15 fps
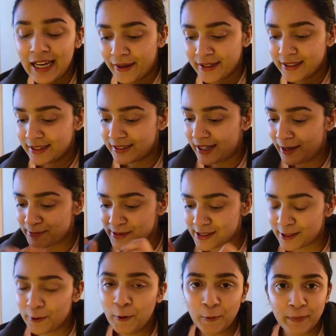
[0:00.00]
But I'm
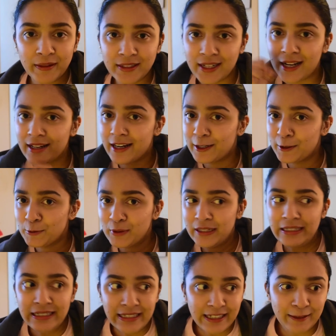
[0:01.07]
still hoping that I'll get to
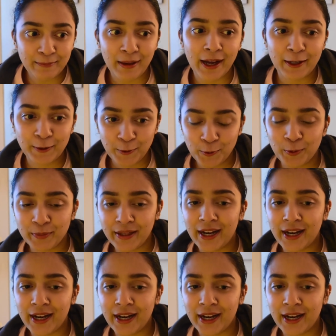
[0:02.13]
clean my room.